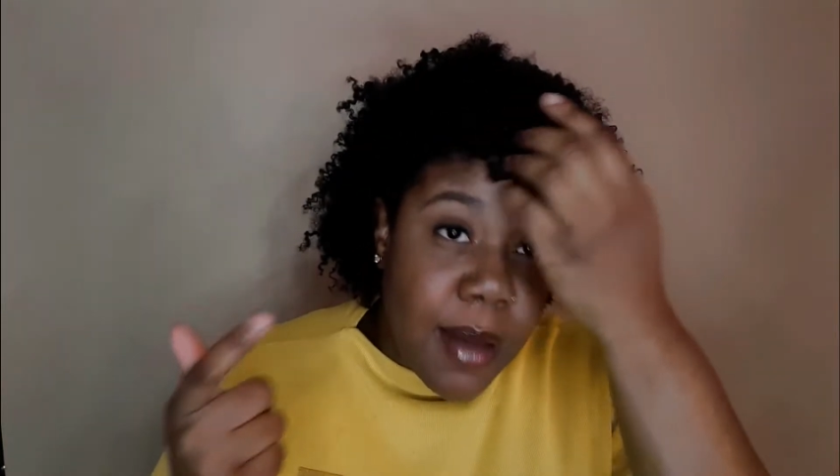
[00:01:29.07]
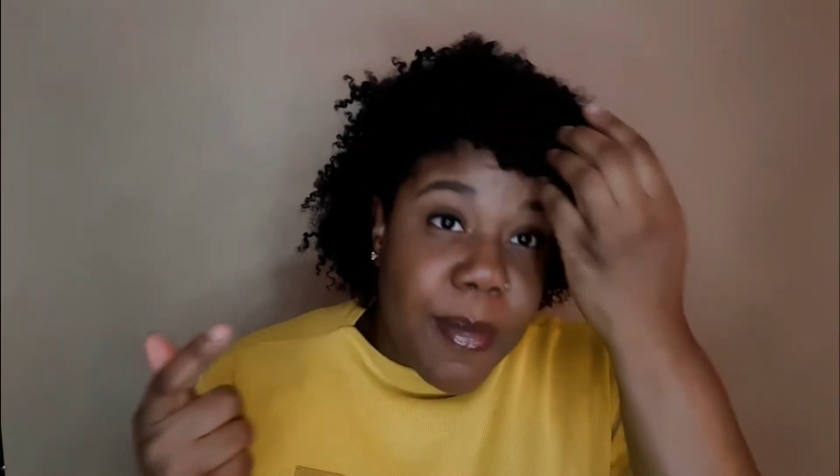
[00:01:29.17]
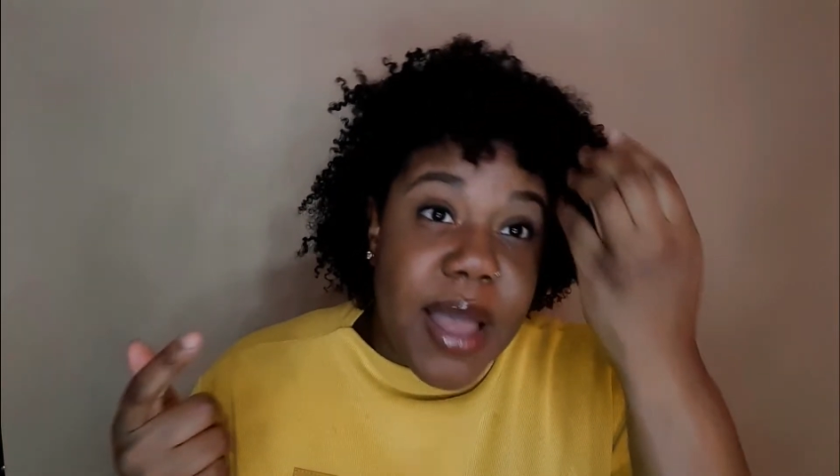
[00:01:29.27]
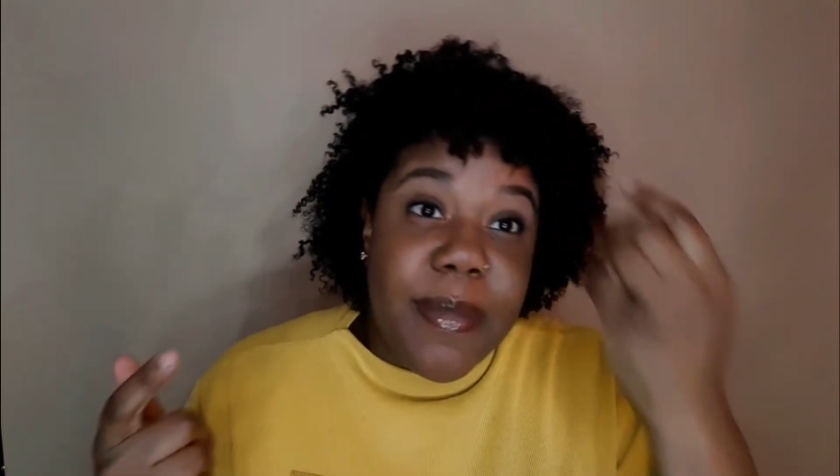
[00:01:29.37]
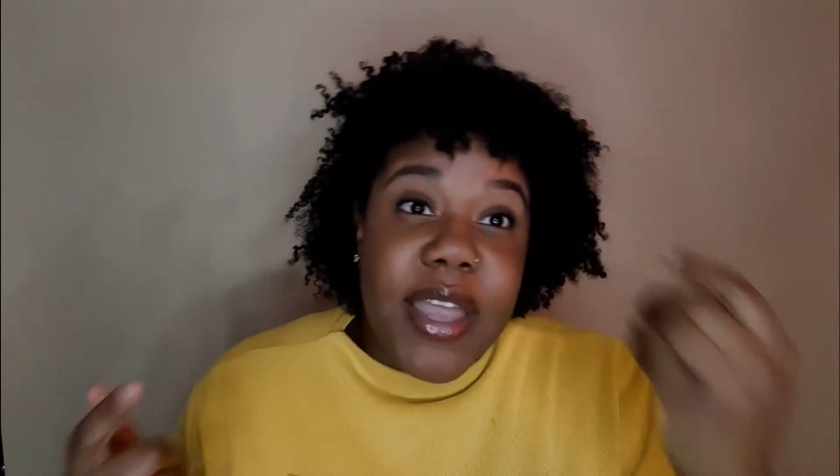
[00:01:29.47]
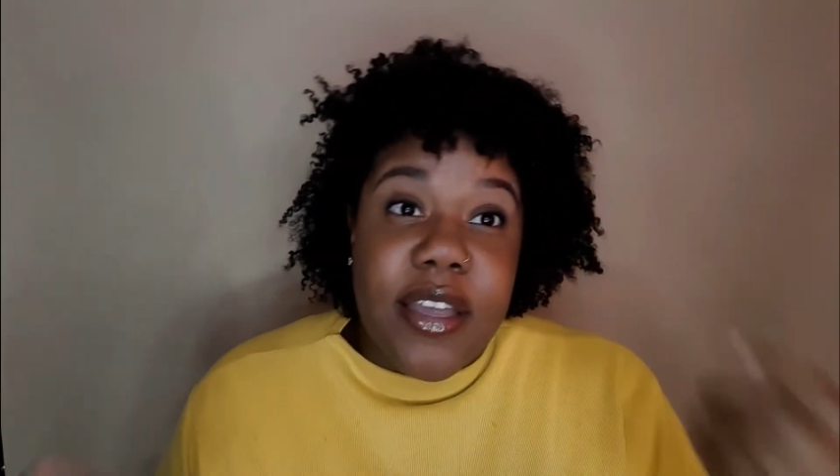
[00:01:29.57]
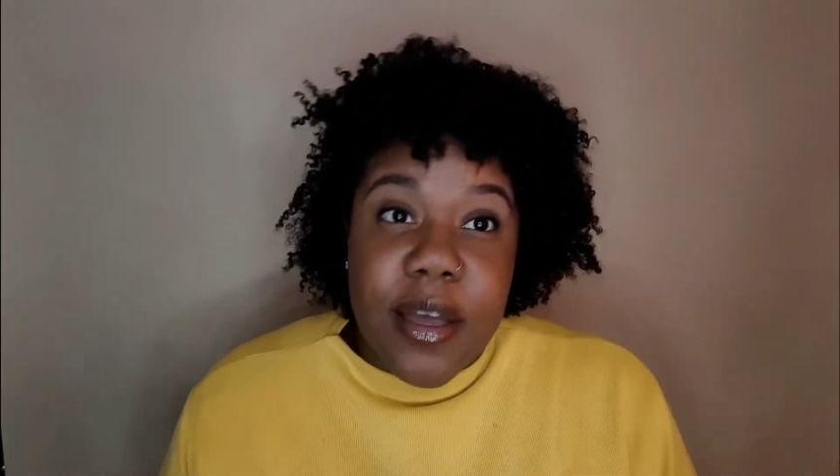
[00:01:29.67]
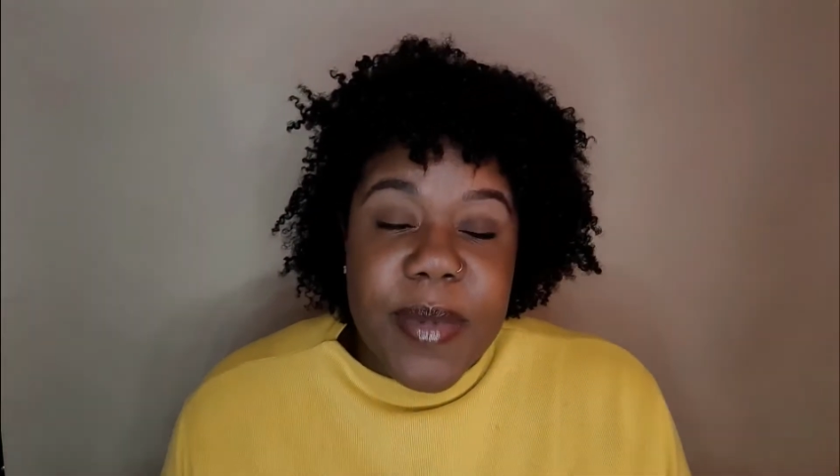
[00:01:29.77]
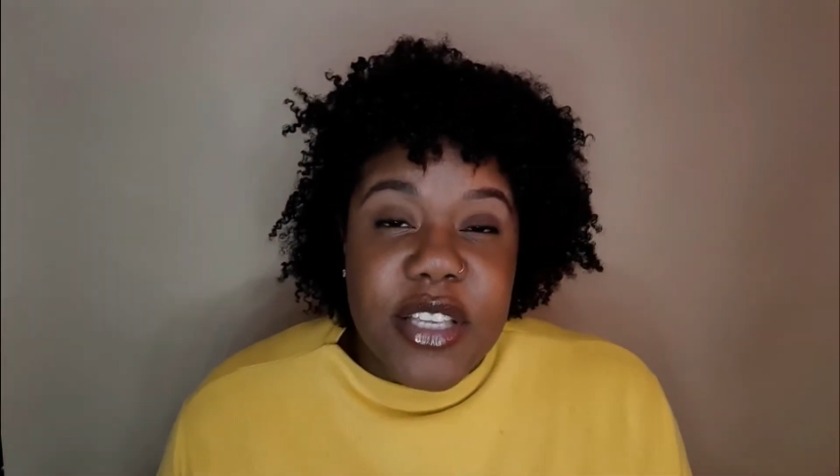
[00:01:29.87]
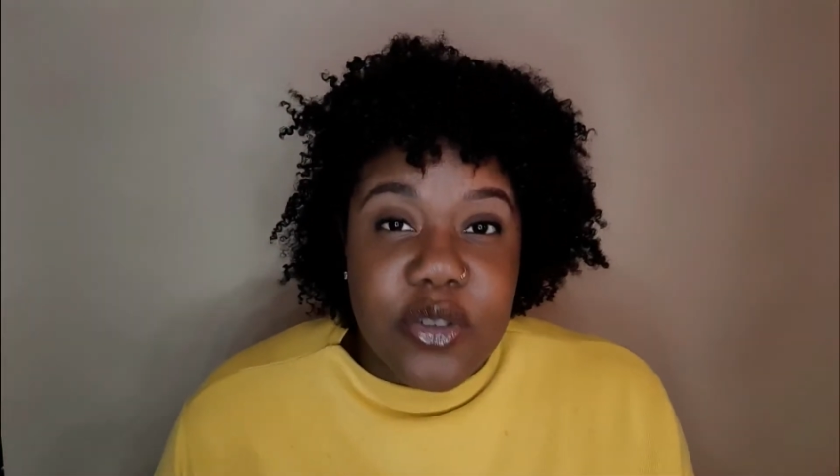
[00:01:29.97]
my
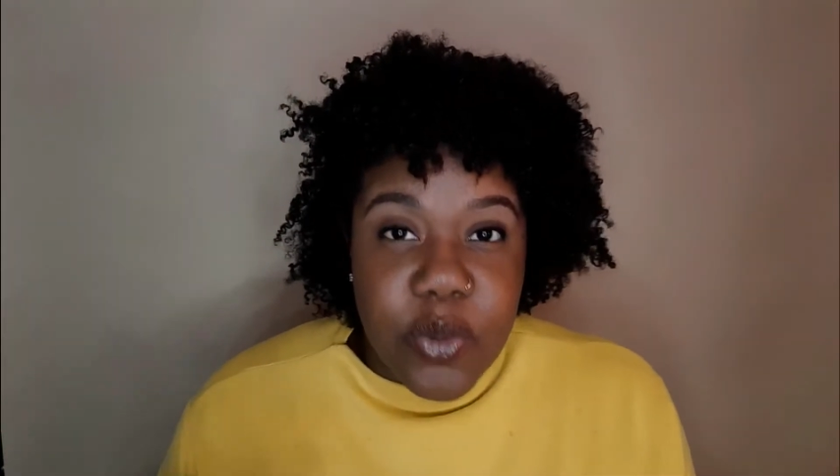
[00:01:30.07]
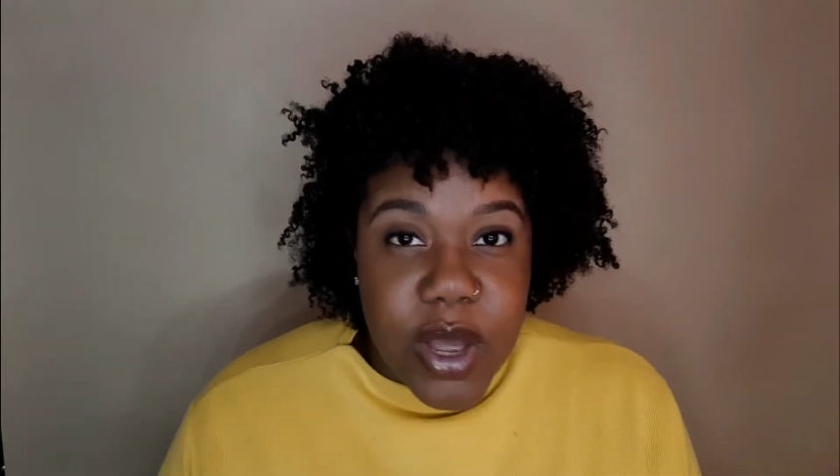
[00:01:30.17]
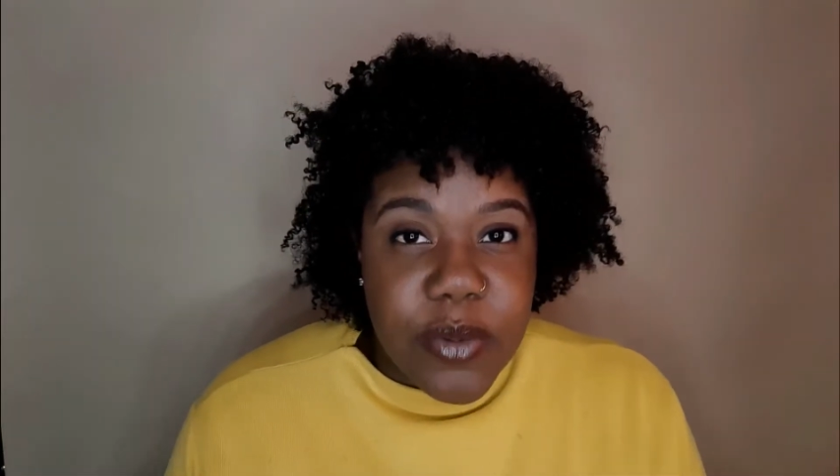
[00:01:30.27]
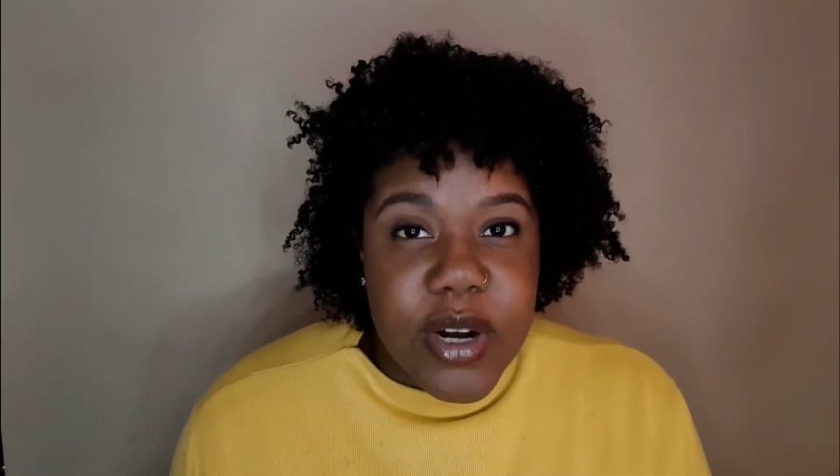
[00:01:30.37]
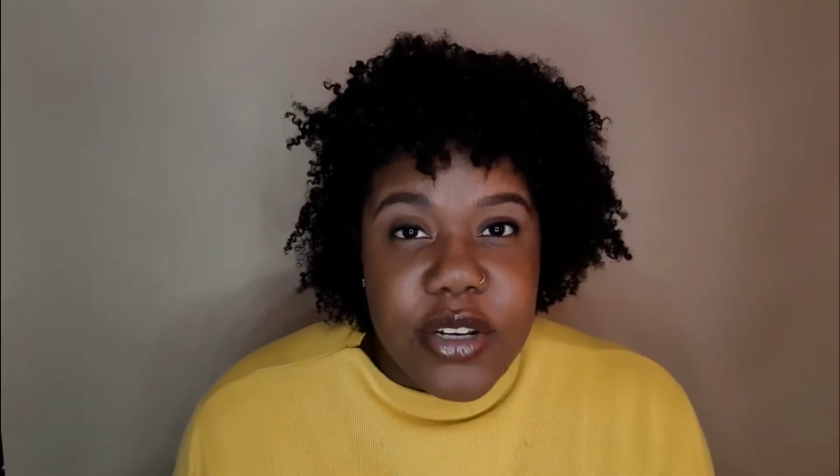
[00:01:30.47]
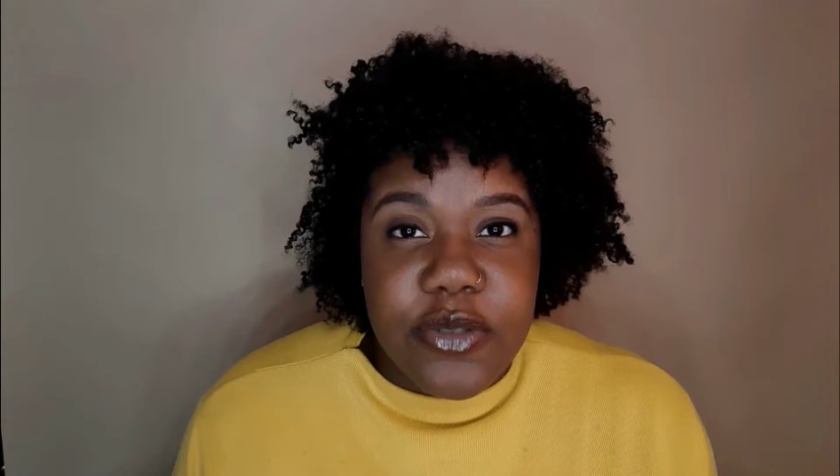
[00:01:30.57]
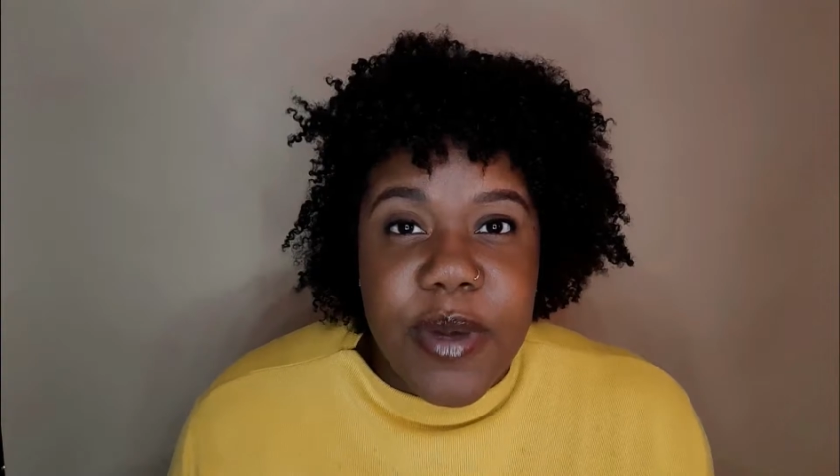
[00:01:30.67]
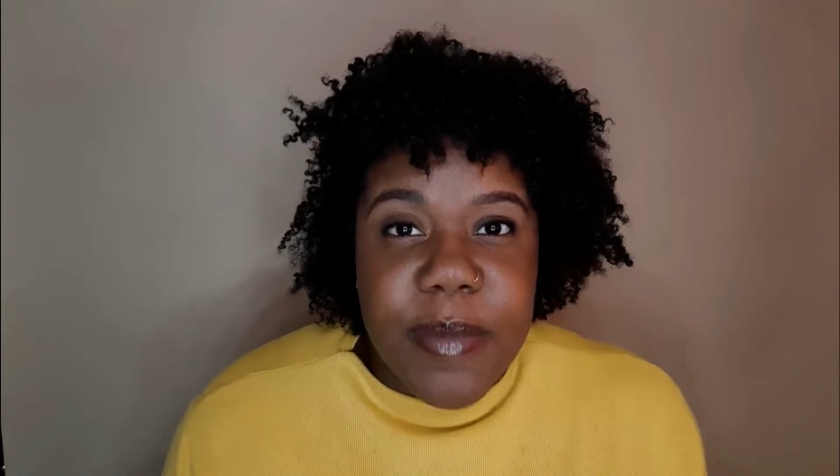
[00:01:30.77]
makeup as well when I do my